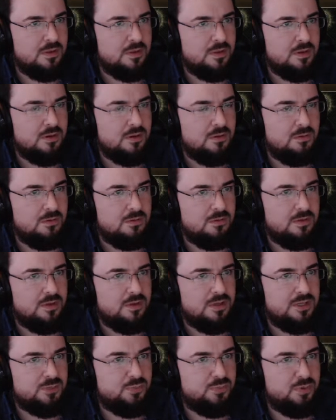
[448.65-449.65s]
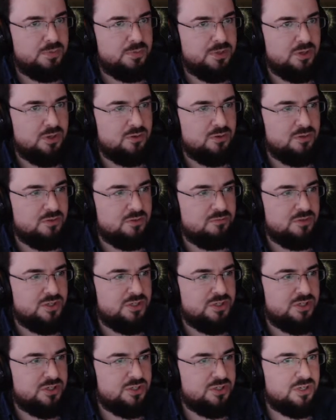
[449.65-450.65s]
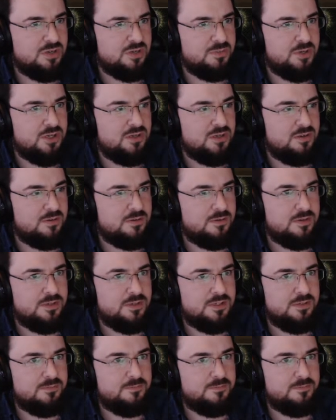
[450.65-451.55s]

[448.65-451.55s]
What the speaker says: Oh, that's probably all your research coming in, is it?